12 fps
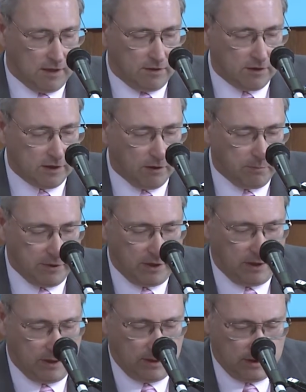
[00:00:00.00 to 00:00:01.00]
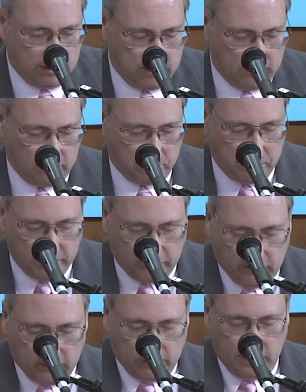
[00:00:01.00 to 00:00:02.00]
The company is
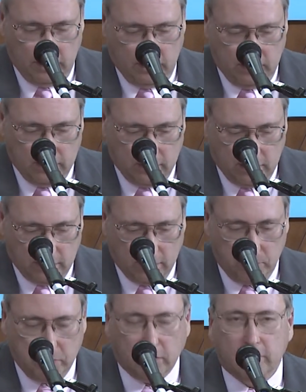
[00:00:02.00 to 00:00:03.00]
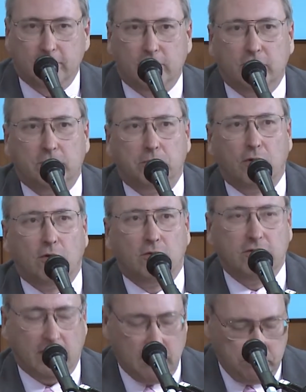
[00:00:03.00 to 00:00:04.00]
basically going to build the first
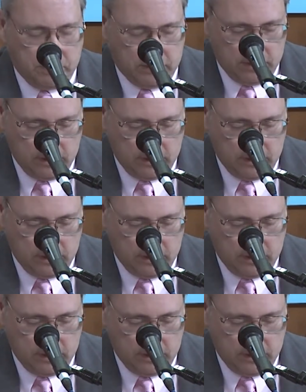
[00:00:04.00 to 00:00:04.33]
prototype